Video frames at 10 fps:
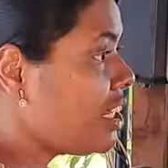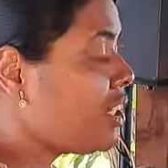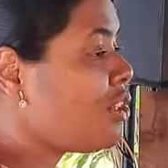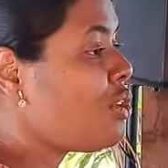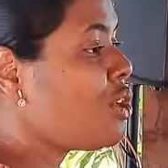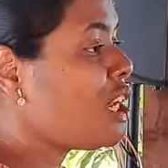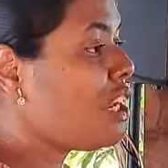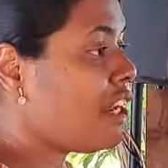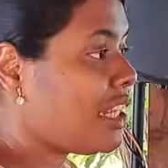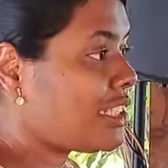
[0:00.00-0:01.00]
You know,
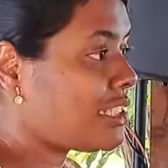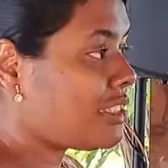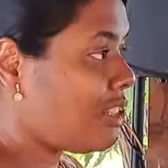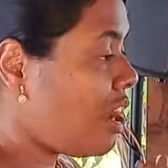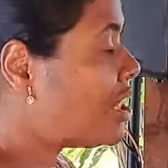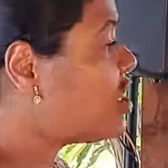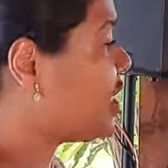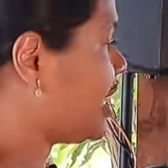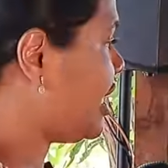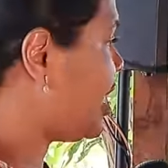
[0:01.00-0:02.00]

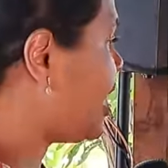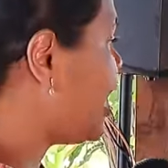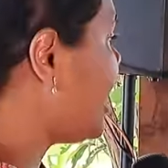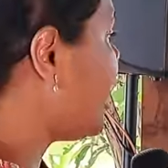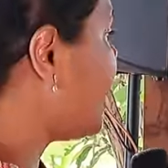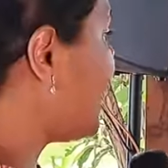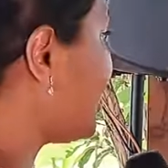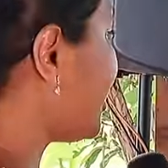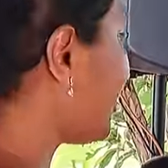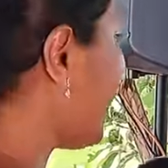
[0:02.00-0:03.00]
logically,
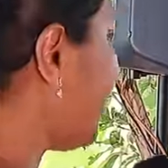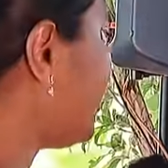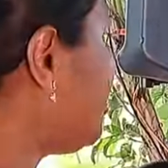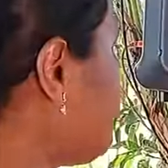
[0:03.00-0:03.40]
can he